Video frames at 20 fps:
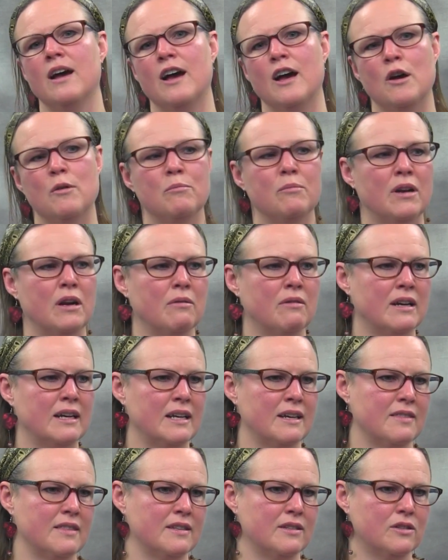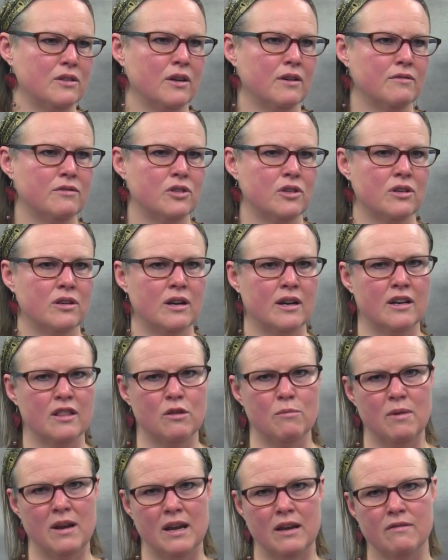um, but I want to get the stove turned on in
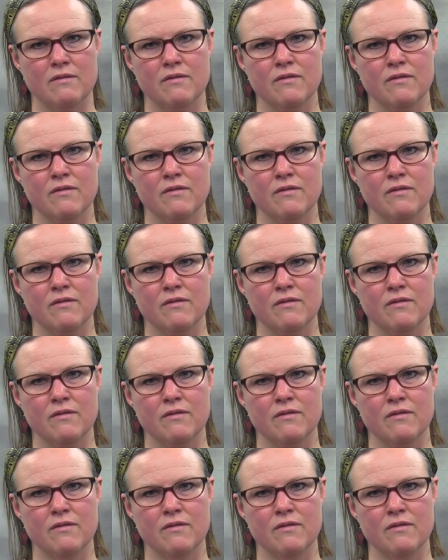the pan